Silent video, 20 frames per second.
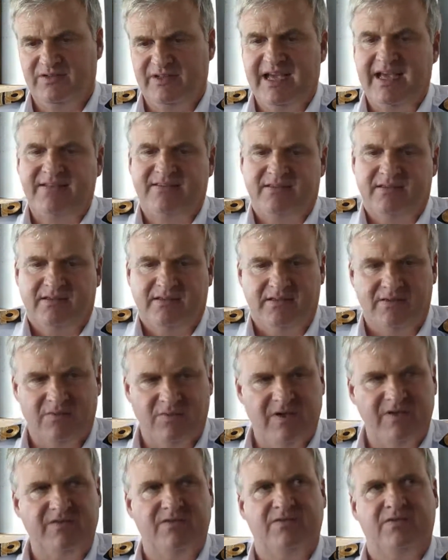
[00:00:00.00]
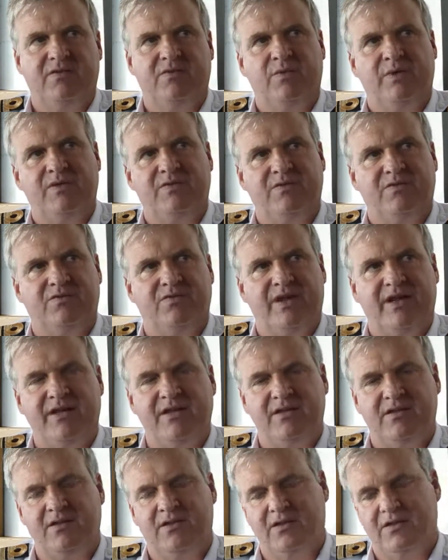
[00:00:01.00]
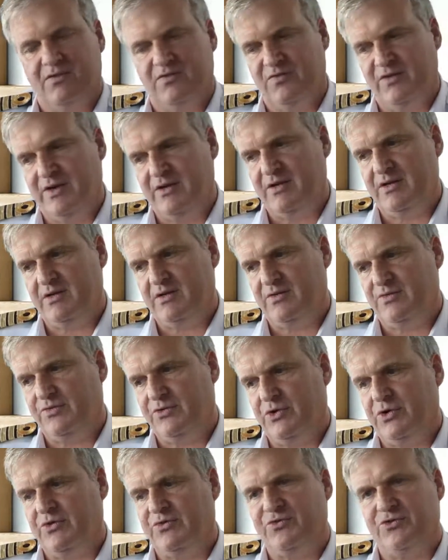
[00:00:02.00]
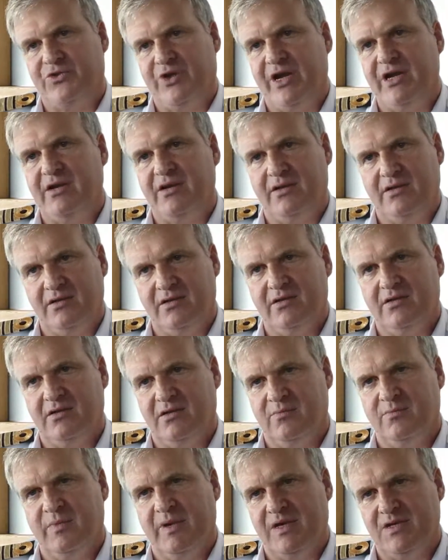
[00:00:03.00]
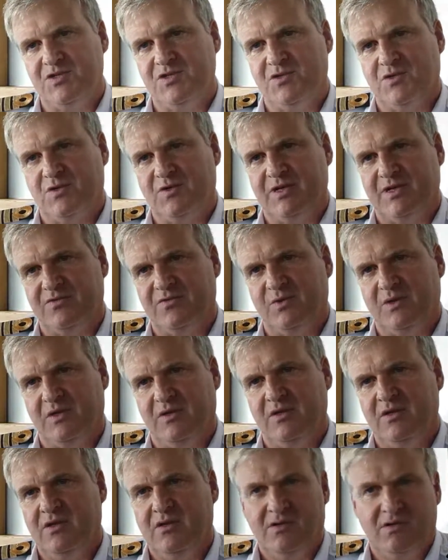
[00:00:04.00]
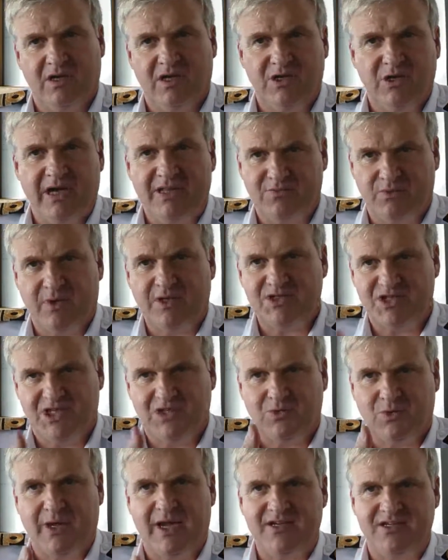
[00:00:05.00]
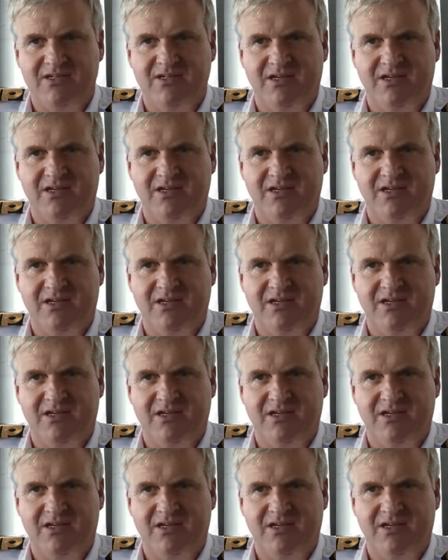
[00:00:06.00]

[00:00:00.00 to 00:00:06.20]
That with a very very thorough training make sure that we. You had one situation.